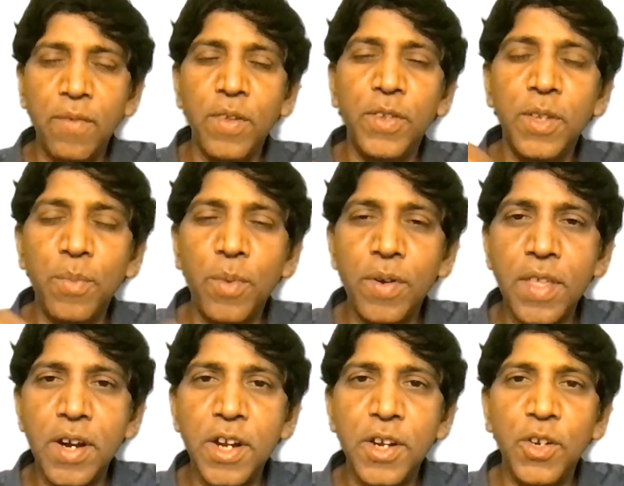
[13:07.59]
which is about
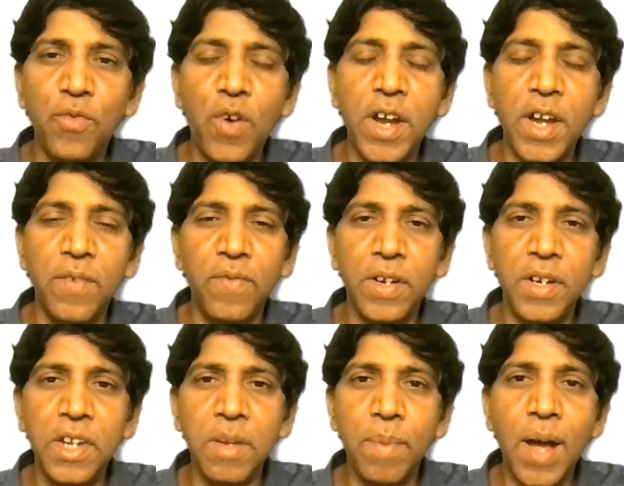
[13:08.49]
30 to 40 feet
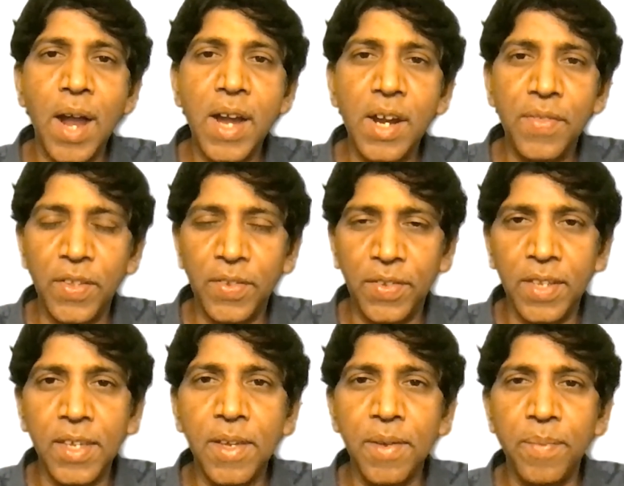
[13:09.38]
deep under the
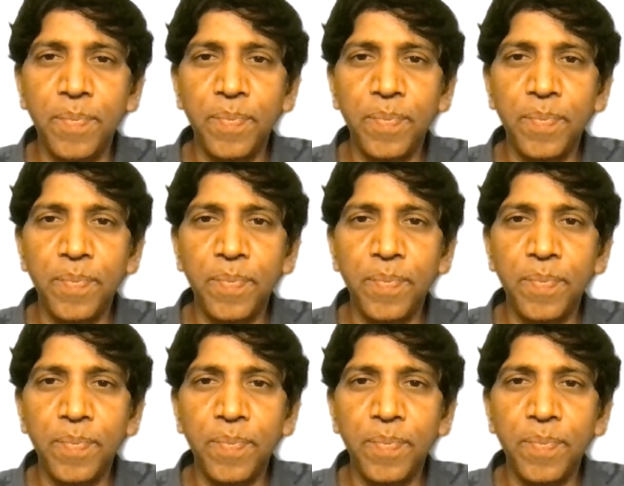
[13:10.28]
sea,